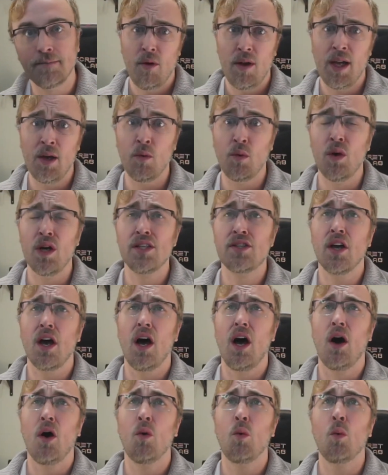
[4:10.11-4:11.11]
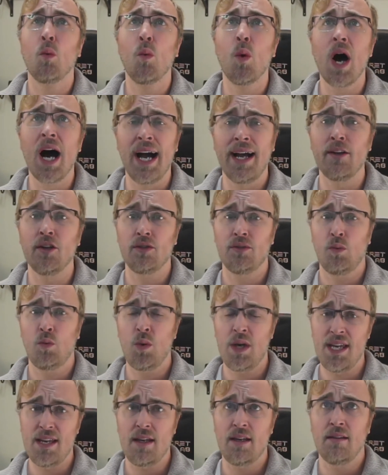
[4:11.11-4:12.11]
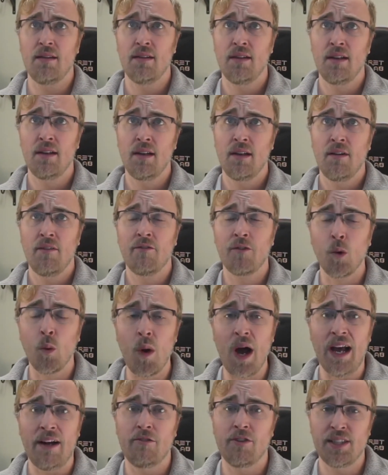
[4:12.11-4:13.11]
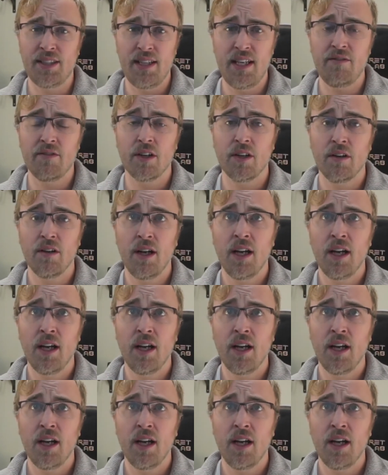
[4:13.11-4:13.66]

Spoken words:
It was a wild week for wide receiver.